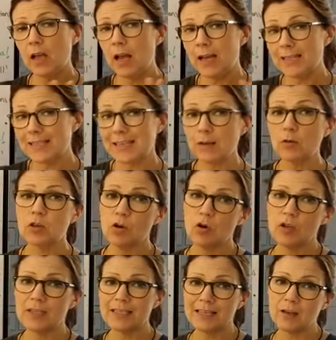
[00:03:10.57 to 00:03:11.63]
skilled or
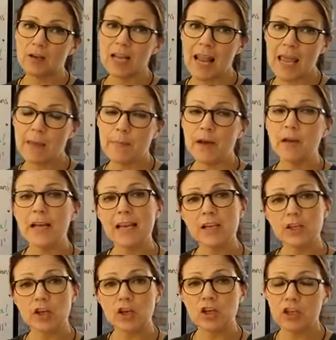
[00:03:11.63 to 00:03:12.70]
unskilled labour. Each
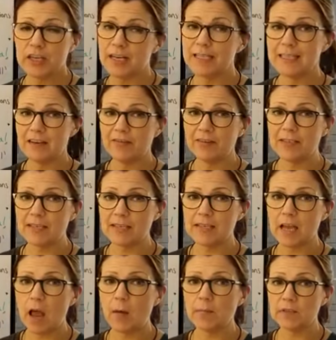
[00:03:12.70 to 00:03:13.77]
country is different in
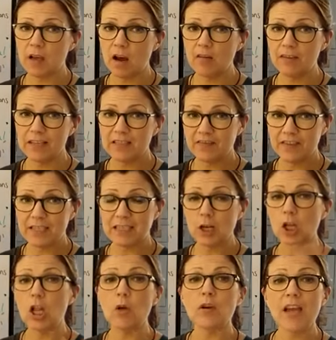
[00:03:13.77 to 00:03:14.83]
terms of its physical
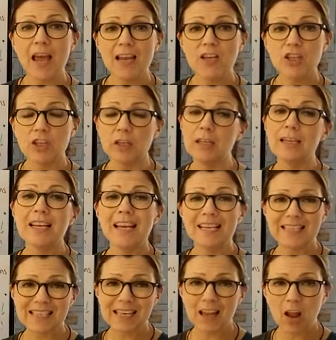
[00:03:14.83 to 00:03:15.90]
location, its
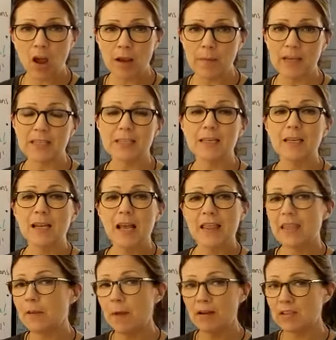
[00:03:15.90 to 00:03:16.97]
climate, the
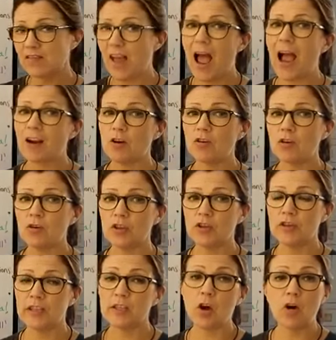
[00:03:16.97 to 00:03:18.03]
amount of agriculture
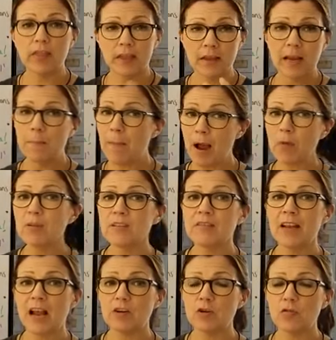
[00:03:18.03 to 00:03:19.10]
it's got, the amount of
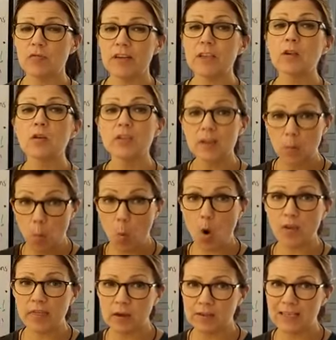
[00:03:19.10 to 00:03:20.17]
natural resource and what
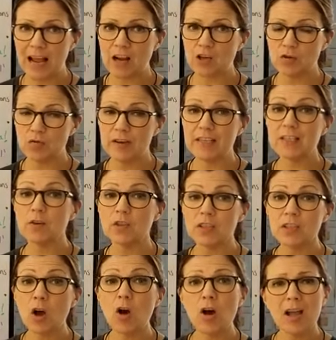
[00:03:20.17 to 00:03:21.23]
those natural resources
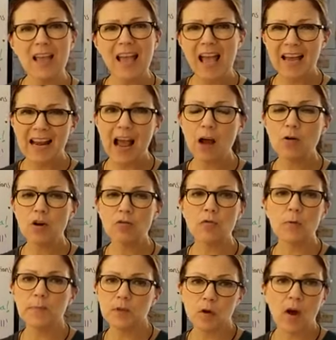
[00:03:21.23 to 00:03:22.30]
are, and how
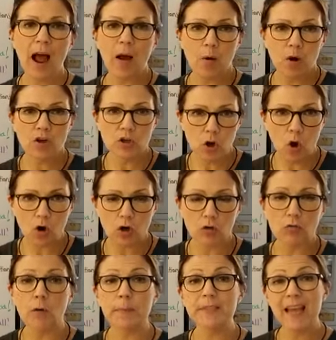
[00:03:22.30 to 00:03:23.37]
corrupt or how not
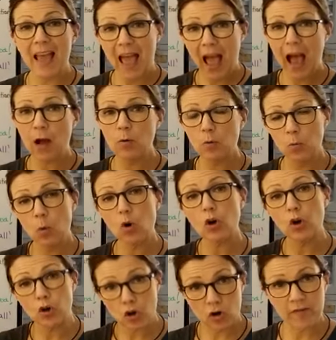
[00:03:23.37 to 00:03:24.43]
corrupt, what
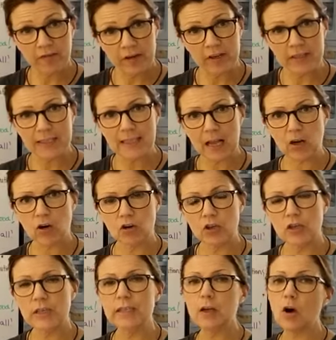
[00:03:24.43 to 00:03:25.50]
good governance that
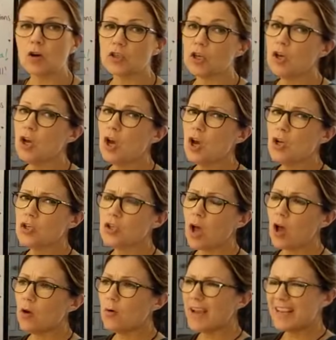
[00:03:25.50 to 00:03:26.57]
country's got.
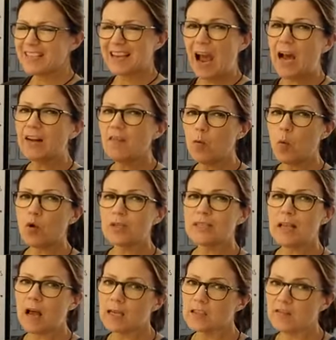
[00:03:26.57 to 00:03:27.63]
So it's kind of a
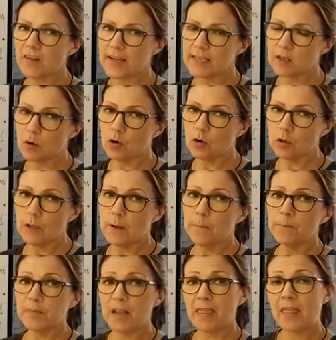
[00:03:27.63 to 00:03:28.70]
one-size-fits-all
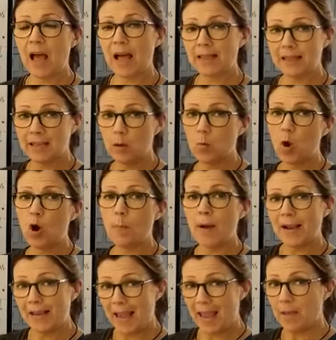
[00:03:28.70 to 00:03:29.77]
that the World
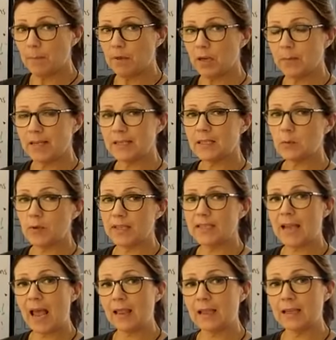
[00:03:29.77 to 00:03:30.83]
Bank implements with
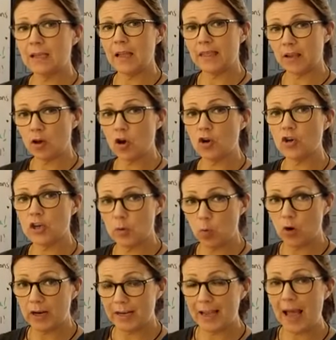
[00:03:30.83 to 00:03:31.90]
telling the country
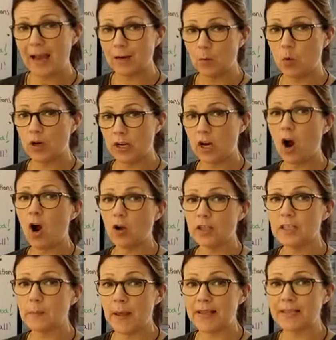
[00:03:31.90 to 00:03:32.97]
what it can and what it can't
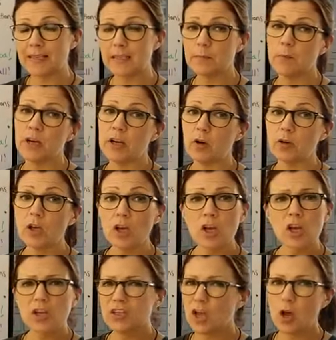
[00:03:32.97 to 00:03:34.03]
spend its money on.
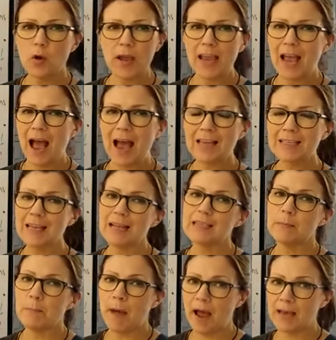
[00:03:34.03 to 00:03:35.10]
So it hasn't had a
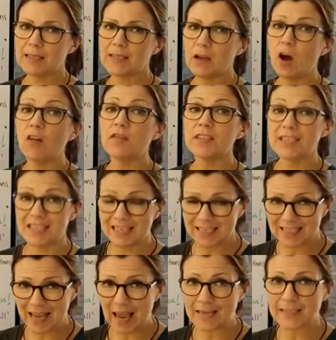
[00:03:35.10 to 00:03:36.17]
mass of
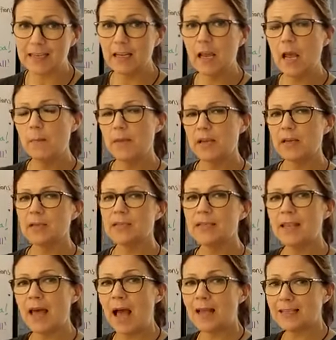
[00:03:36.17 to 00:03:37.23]
success, because
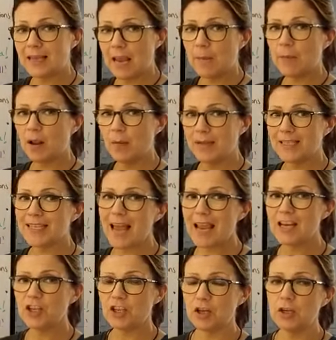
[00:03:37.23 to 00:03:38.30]
that
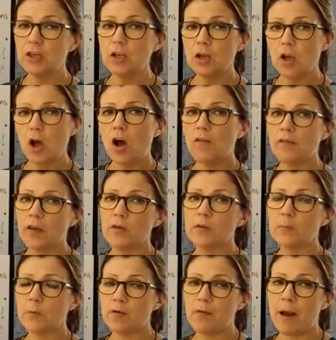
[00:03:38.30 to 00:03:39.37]
implementation of those
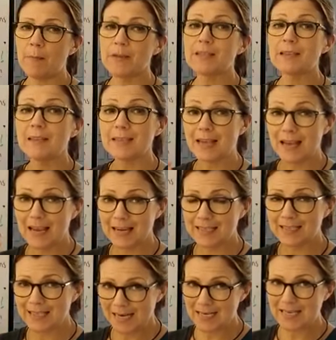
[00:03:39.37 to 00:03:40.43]
parameters is
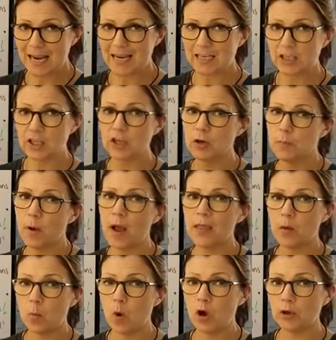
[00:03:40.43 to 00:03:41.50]
dictated to by the
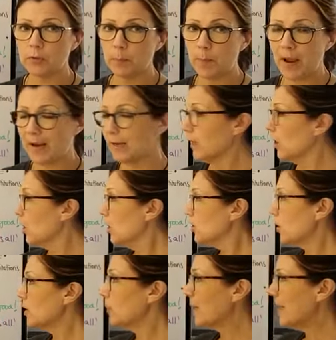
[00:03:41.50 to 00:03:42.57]
World Bank. So
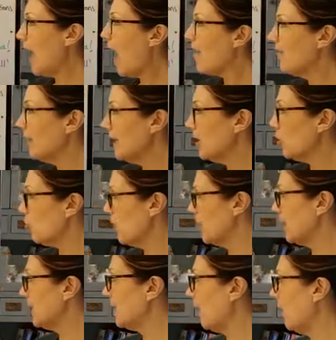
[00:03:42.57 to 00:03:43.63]
it's been heavily
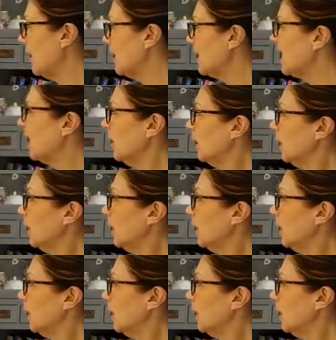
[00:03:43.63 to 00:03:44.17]
criticised.